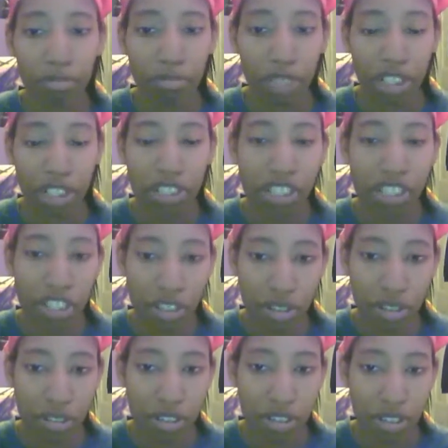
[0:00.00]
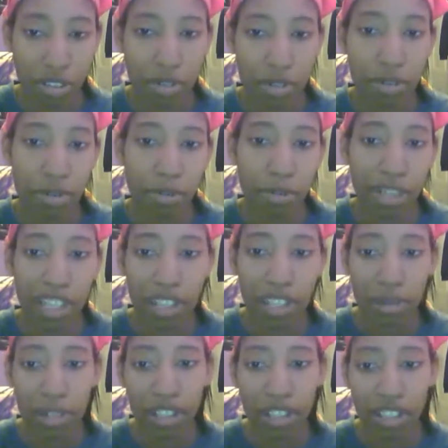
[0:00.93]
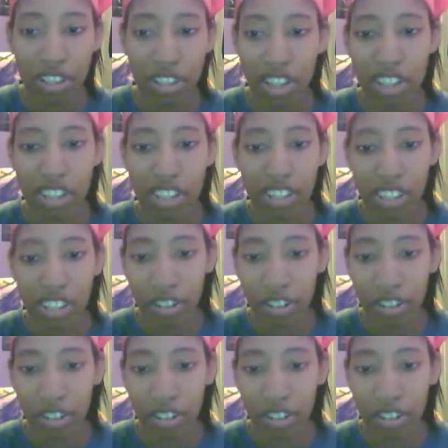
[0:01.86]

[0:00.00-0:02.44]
you can send those to my email address,